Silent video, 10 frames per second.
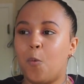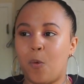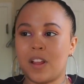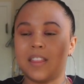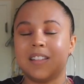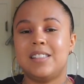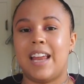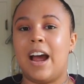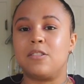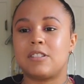what this
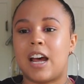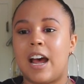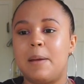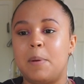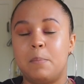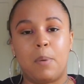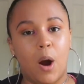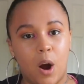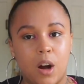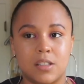downtime and
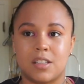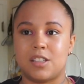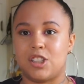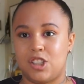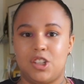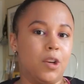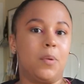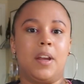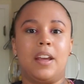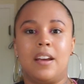pause is just
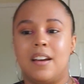doing.